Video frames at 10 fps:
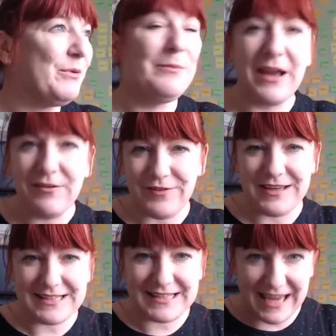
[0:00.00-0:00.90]
but my
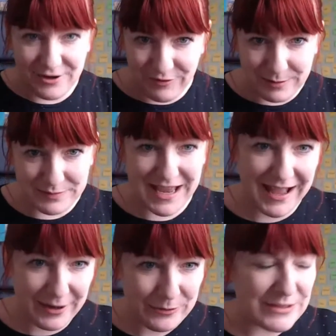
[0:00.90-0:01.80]
fire's getting ripped
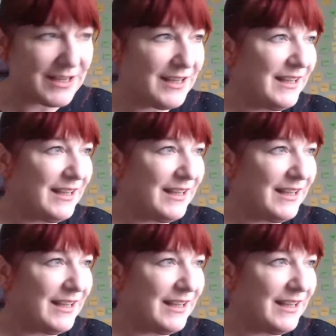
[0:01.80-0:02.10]
out.